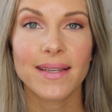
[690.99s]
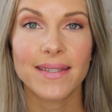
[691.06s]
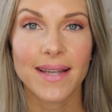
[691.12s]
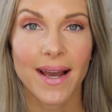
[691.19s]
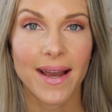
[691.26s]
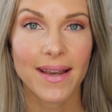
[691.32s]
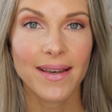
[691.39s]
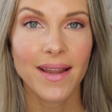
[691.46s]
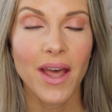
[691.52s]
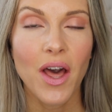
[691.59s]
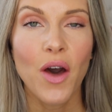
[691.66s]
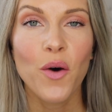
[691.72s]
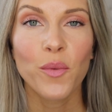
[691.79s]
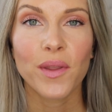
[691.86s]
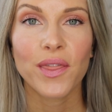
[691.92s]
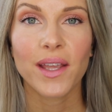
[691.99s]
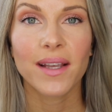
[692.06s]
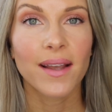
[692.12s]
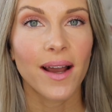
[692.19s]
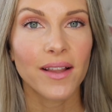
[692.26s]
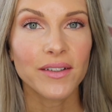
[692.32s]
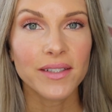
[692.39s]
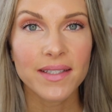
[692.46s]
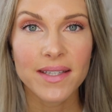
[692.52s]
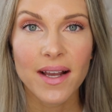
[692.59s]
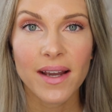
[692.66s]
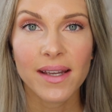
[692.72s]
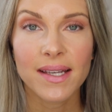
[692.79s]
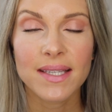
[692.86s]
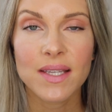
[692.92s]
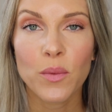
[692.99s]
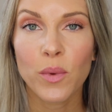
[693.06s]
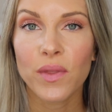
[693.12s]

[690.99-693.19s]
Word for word: done with the Colorescience,